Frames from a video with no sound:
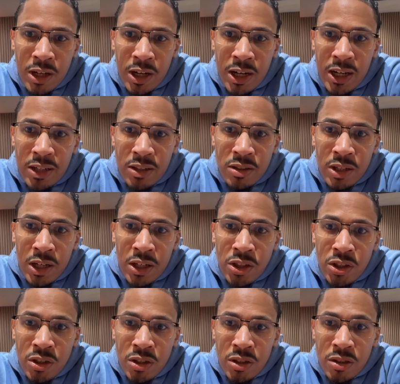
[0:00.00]
I like to
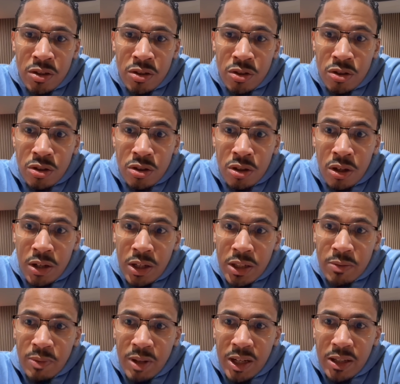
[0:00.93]
actually just turn
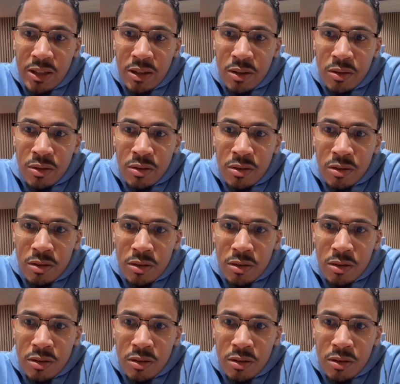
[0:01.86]
his mic down,